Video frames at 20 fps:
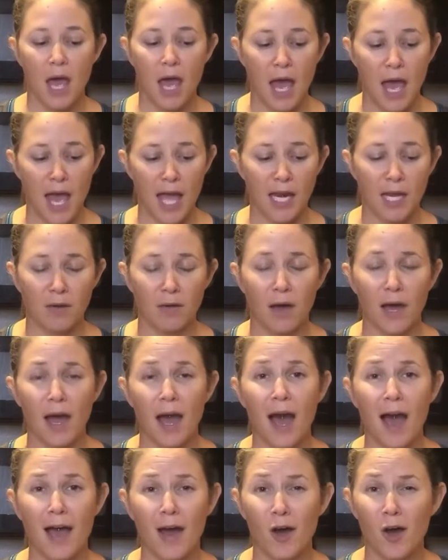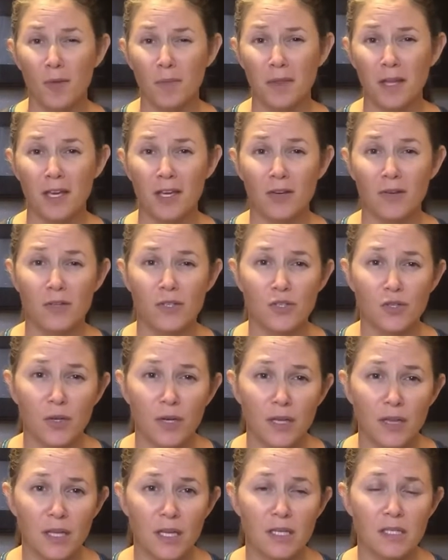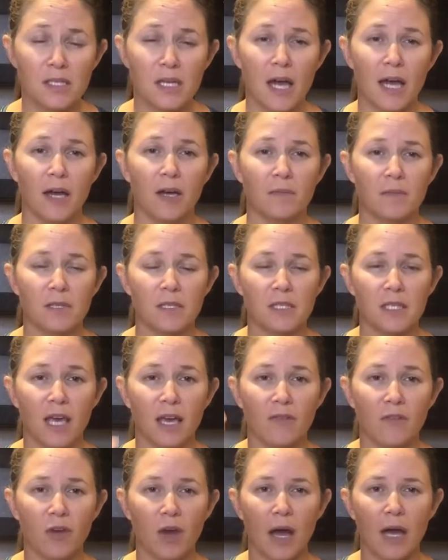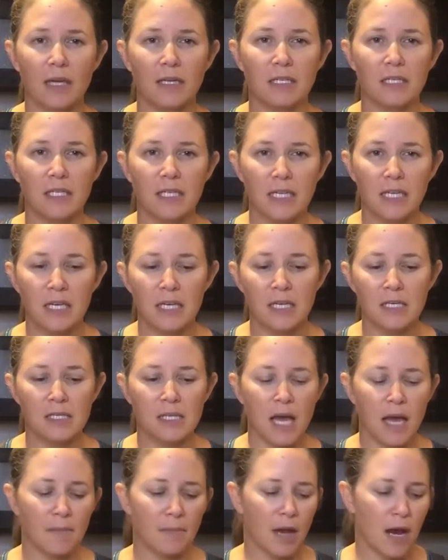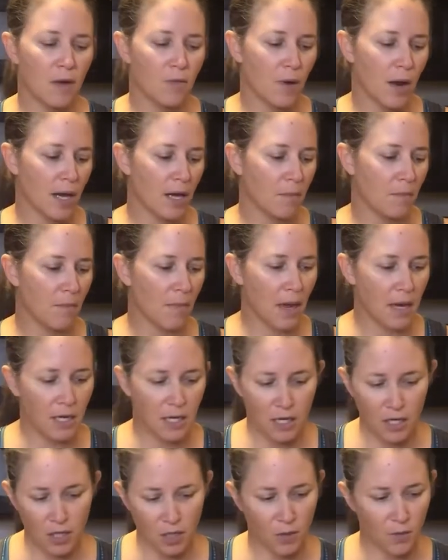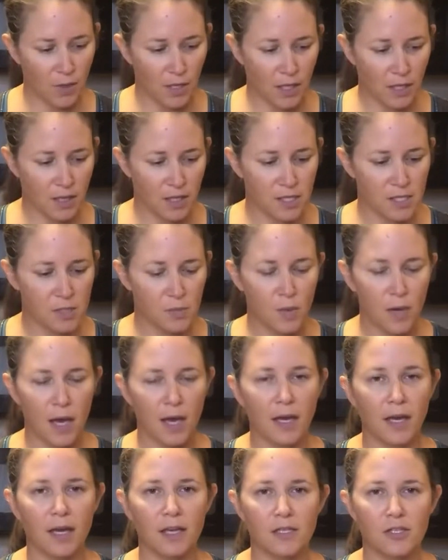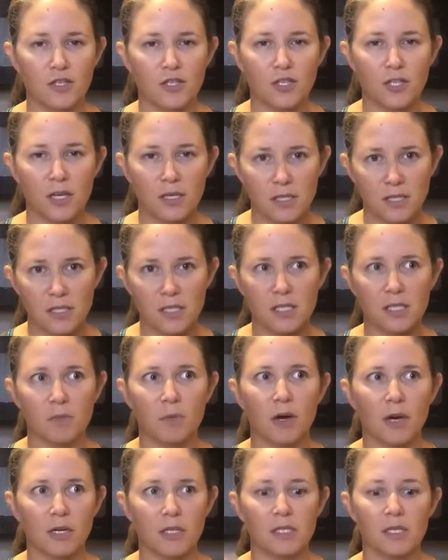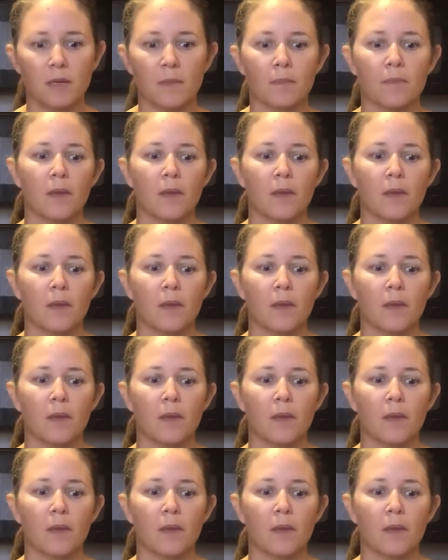Anyway, I hope that you enjoyed this. I hope this gave you ideas. I'm not recommending you eat this way. It's just to spark some